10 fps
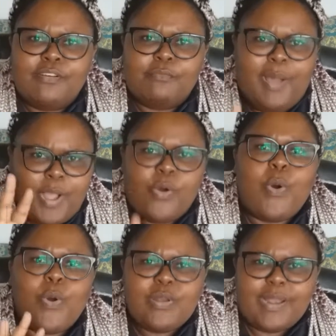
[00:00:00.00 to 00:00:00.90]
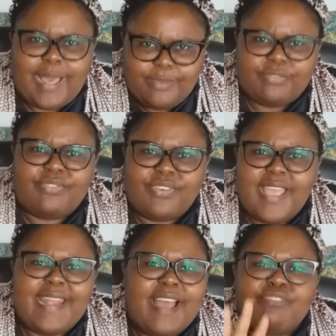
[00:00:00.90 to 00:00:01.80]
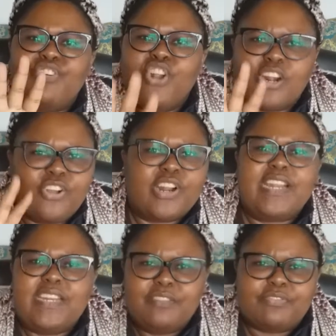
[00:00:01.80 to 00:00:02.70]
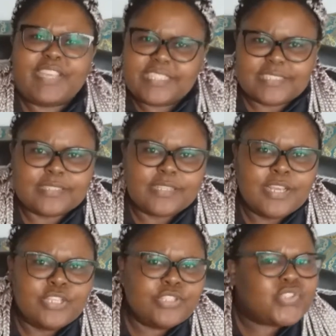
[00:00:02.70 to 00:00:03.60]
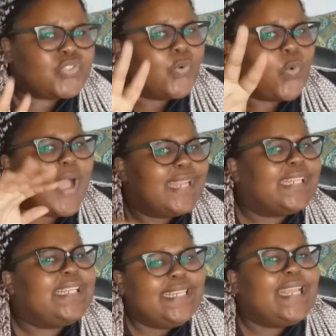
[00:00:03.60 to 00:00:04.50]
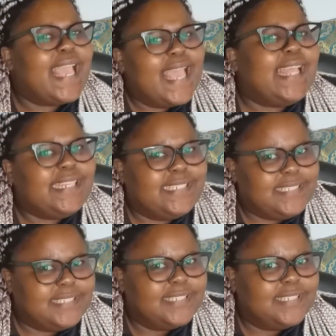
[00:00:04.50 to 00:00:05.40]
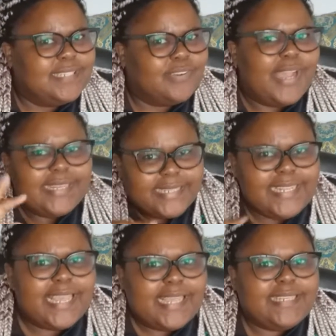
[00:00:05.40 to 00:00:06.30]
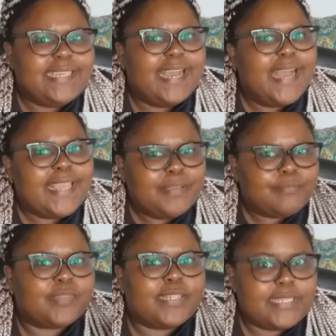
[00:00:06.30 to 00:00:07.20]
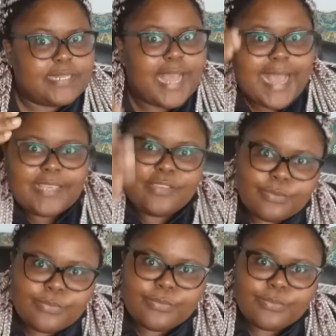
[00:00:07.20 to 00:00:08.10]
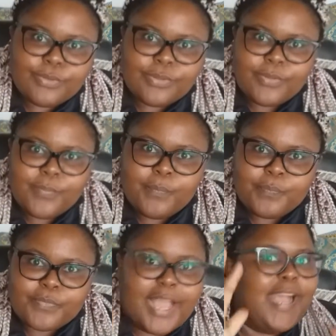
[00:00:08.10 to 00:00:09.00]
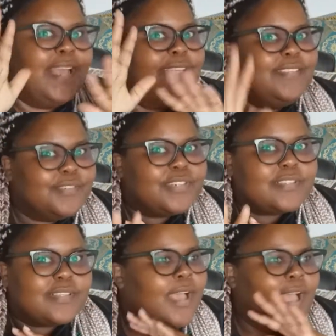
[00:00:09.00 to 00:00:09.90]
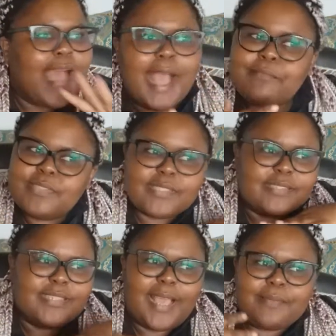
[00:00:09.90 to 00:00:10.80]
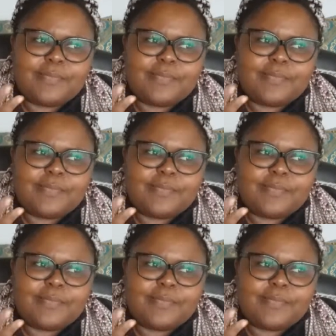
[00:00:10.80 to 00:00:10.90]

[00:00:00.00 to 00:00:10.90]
my whole life and I've not gotten an infection. So quite clearly, I am clean. Are you? Because I'm